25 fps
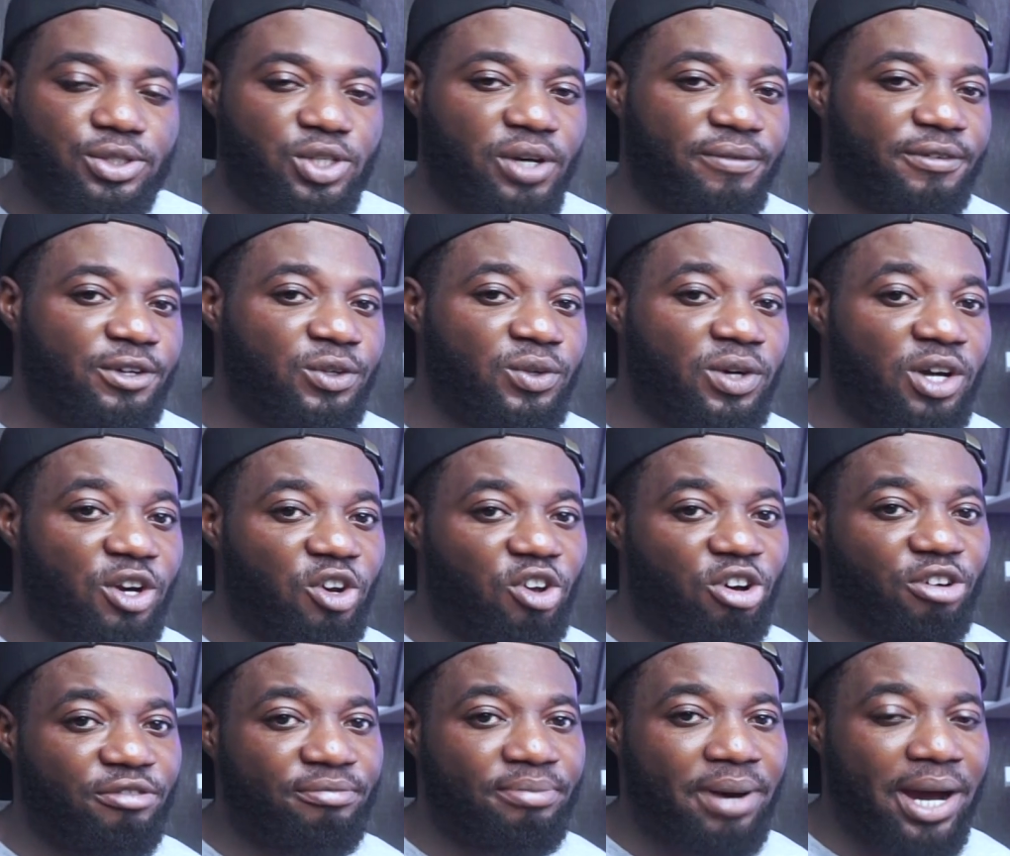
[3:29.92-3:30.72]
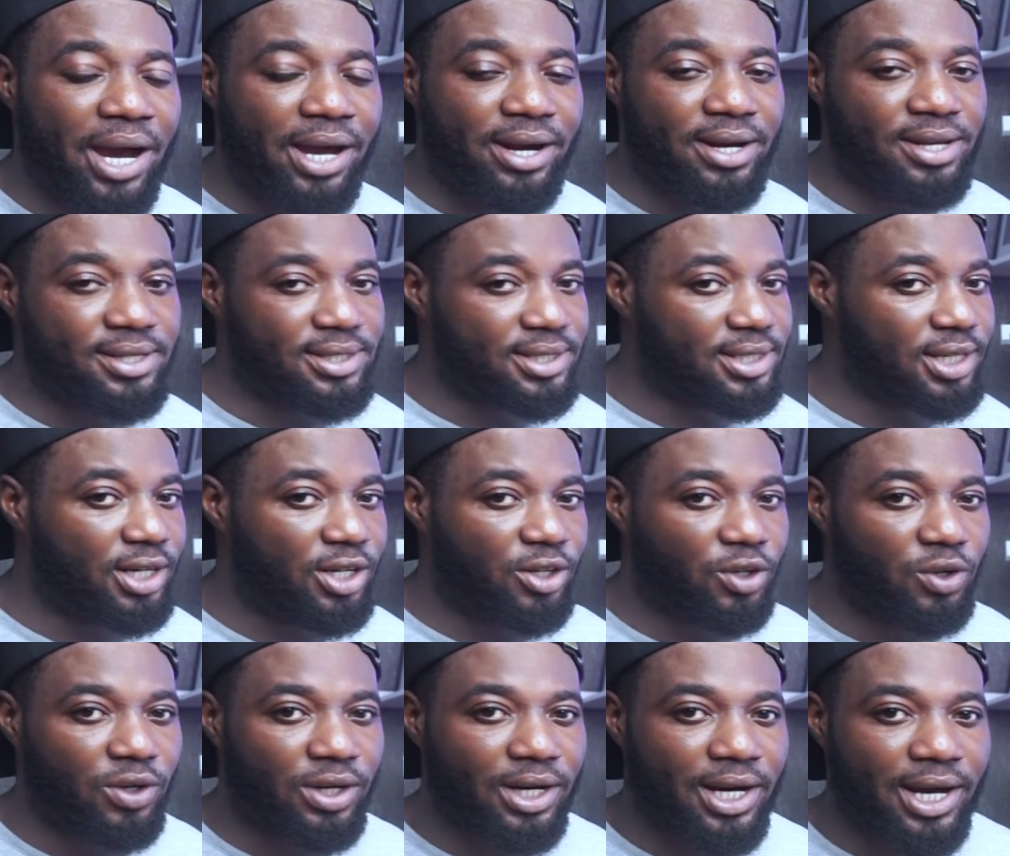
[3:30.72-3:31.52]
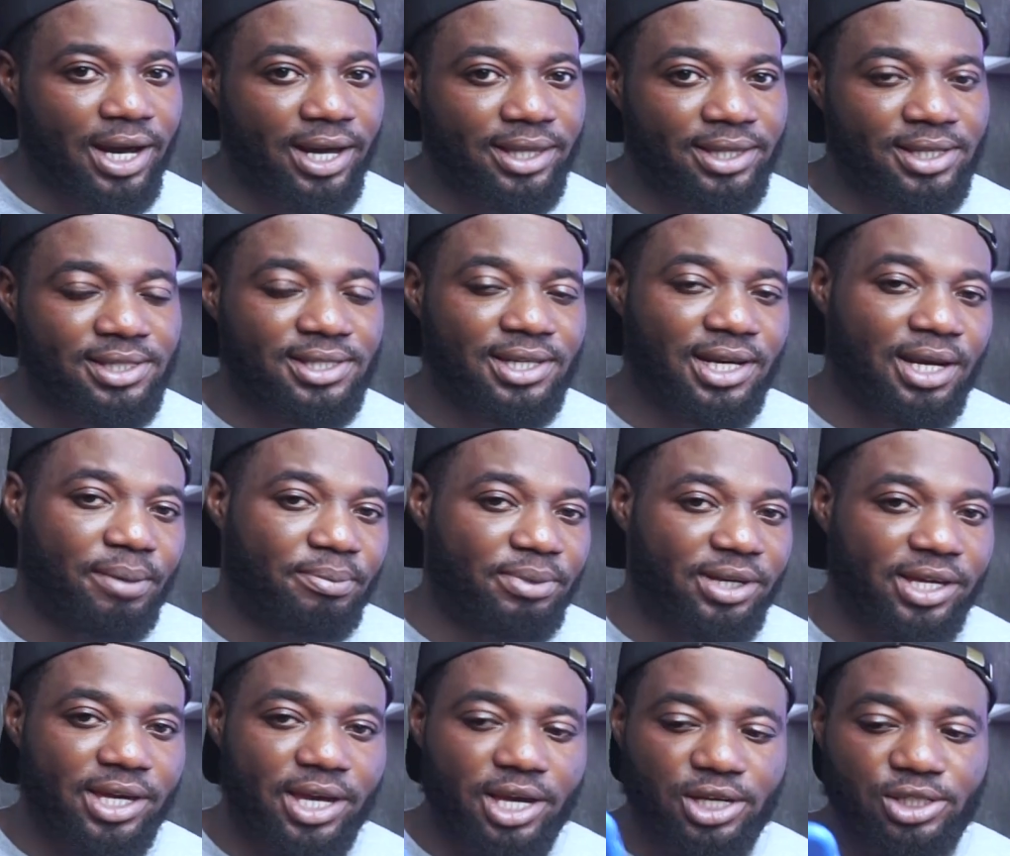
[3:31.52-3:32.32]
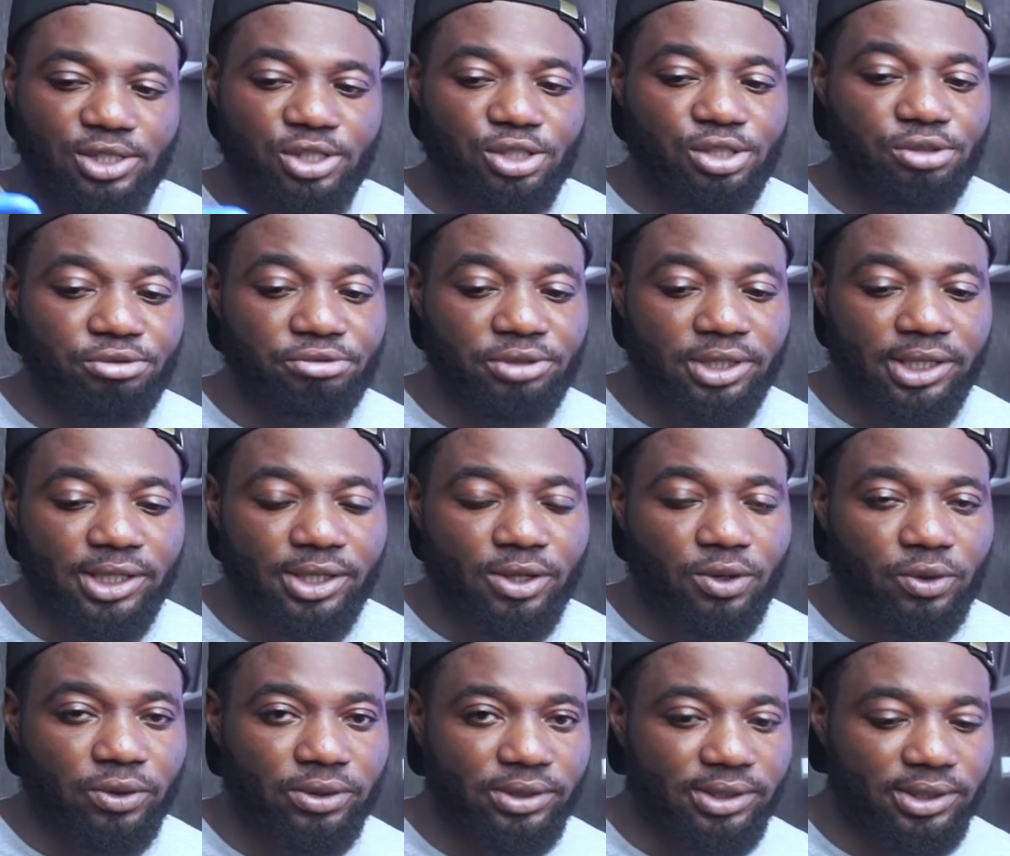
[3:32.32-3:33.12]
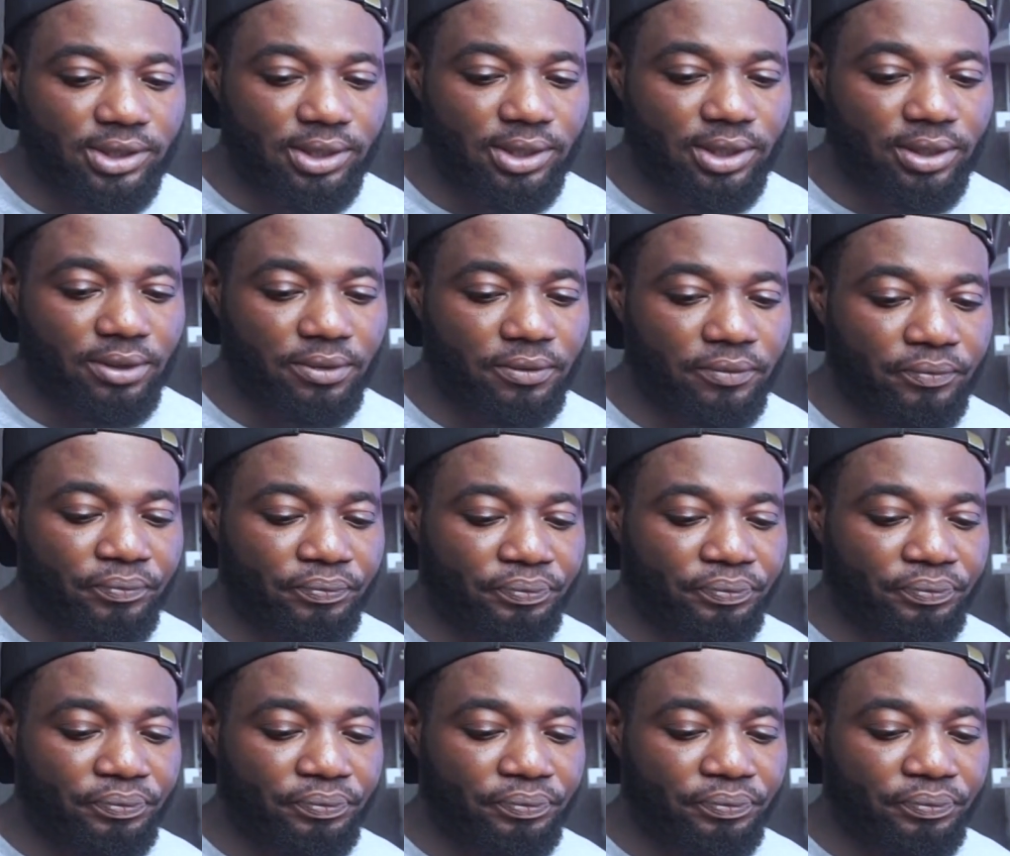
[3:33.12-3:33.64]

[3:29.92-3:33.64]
So if you do a lot of buying and selling online, this is an application you should really consider.